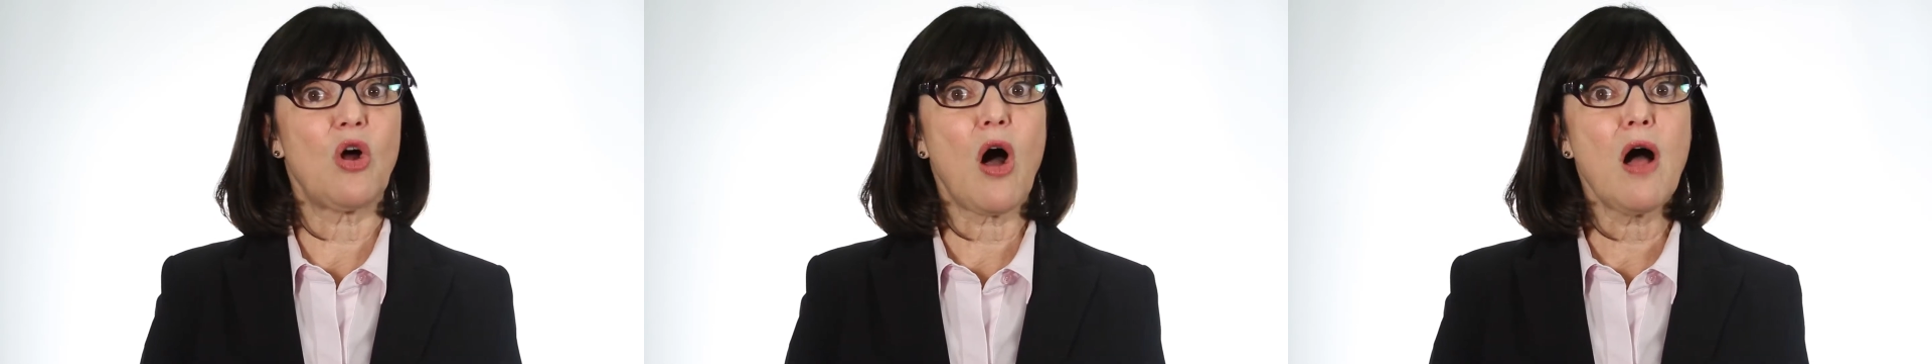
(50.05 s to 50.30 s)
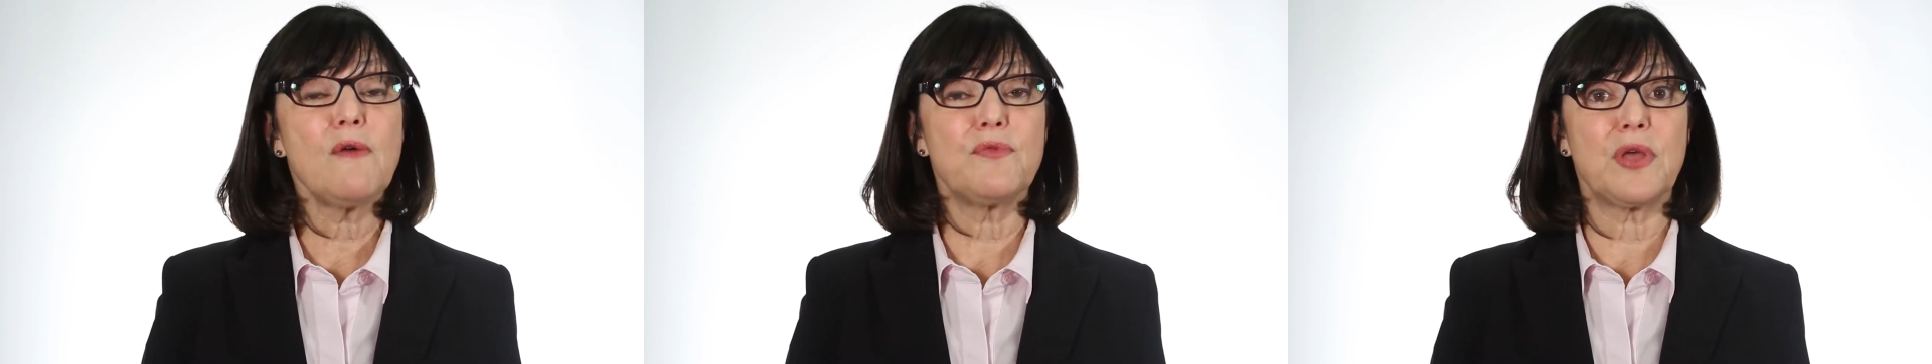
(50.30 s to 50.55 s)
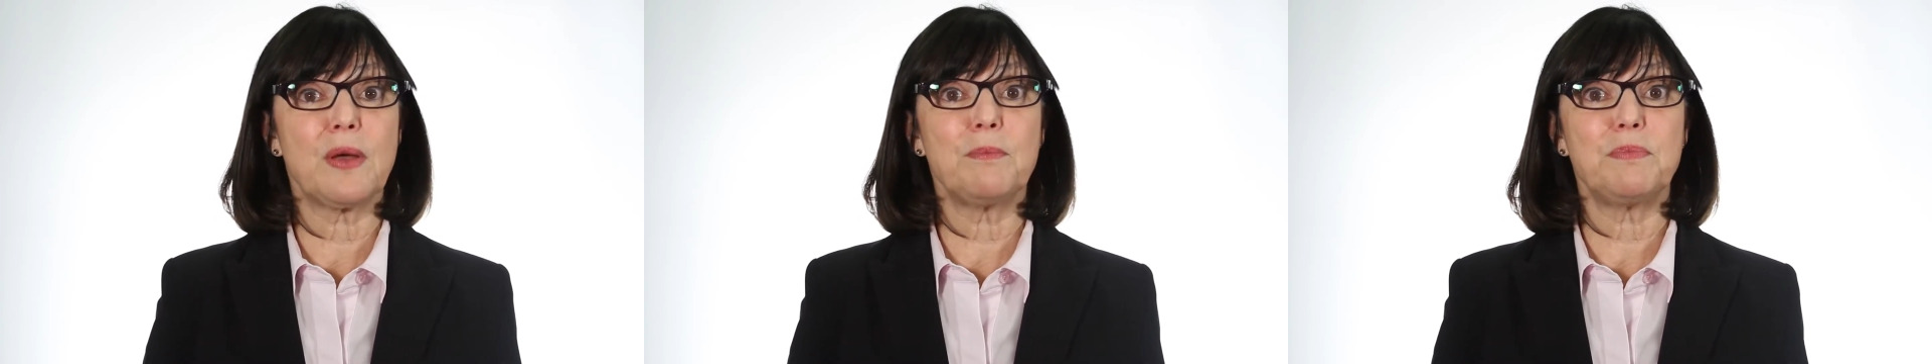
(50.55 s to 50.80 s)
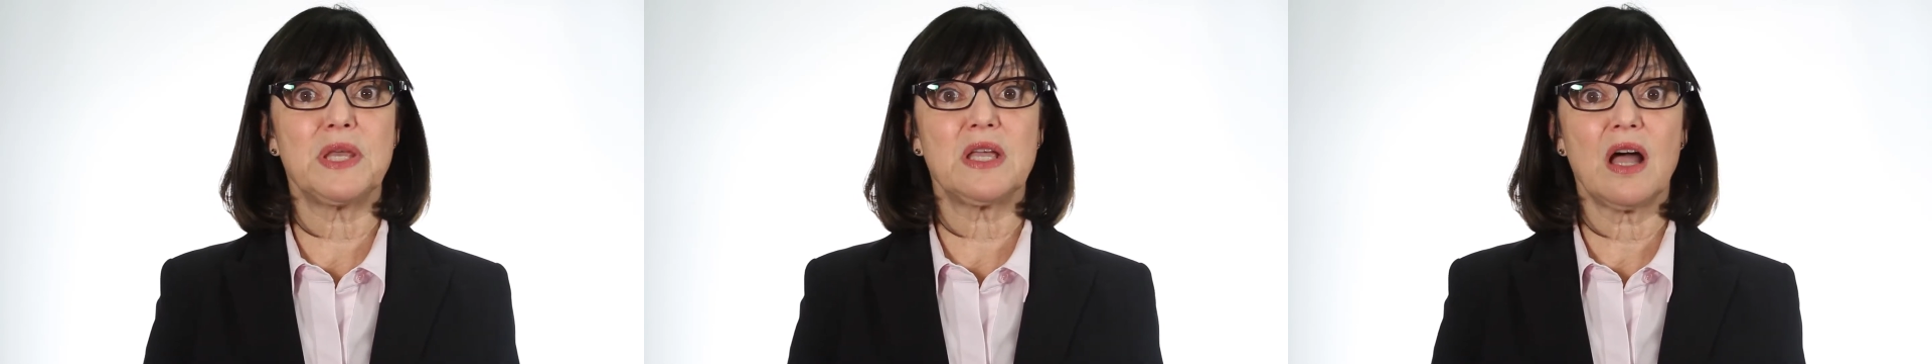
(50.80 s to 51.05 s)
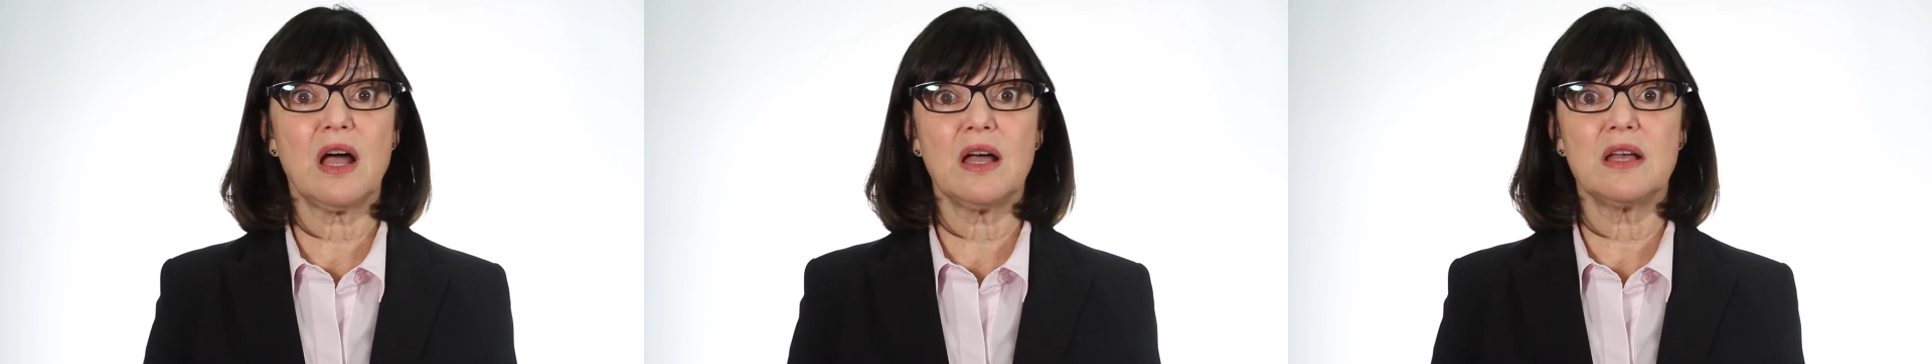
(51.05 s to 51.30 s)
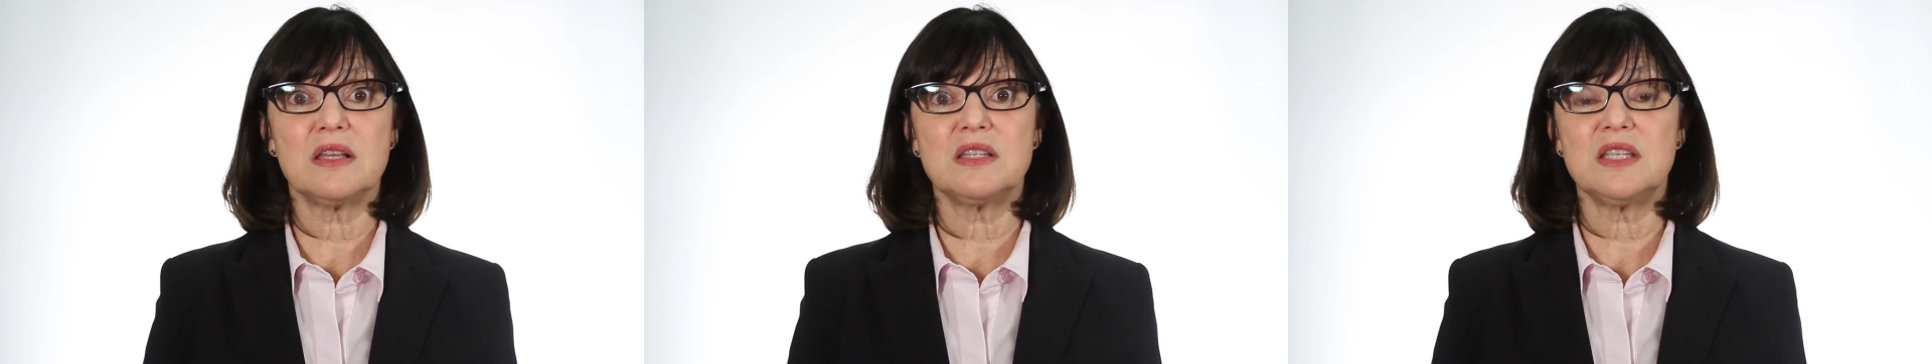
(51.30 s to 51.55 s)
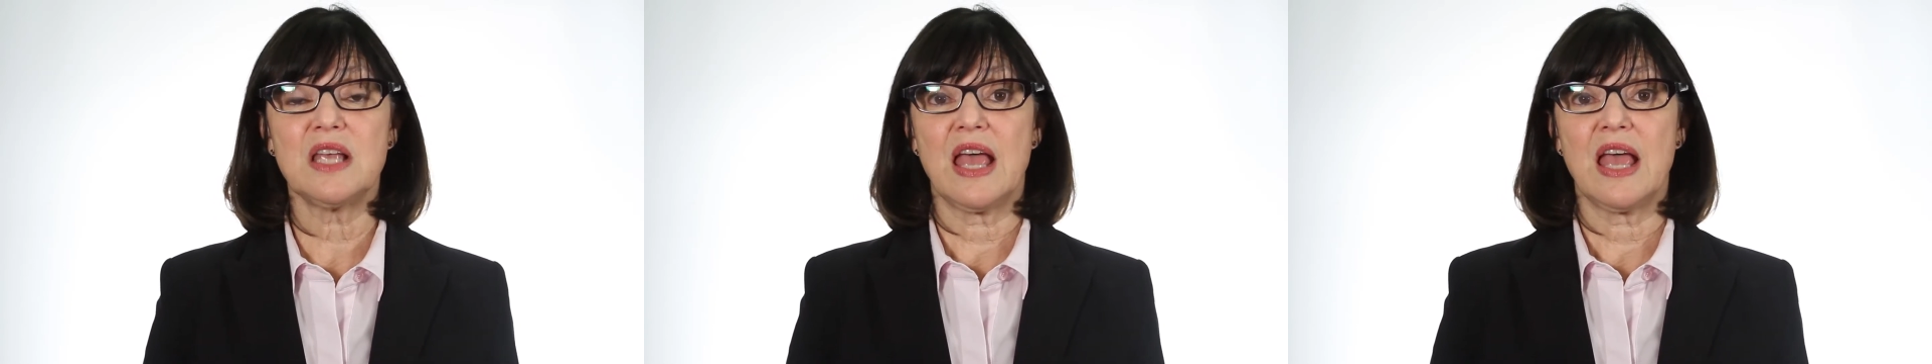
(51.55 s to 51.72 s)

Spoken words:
all of them because